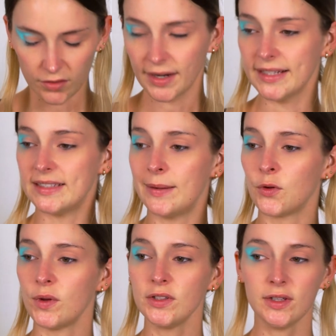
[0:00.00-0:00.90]
Alright,
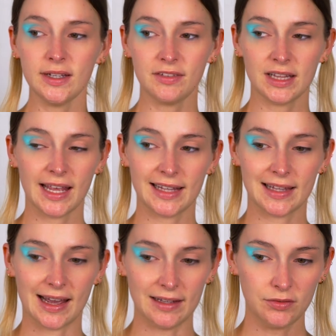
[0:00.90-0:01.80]
I'm going to leave it
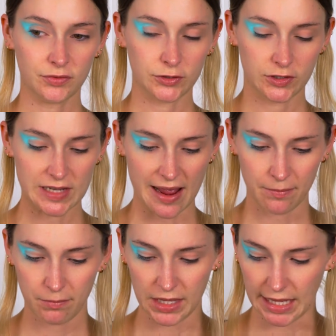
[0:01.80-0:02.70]
like that for the time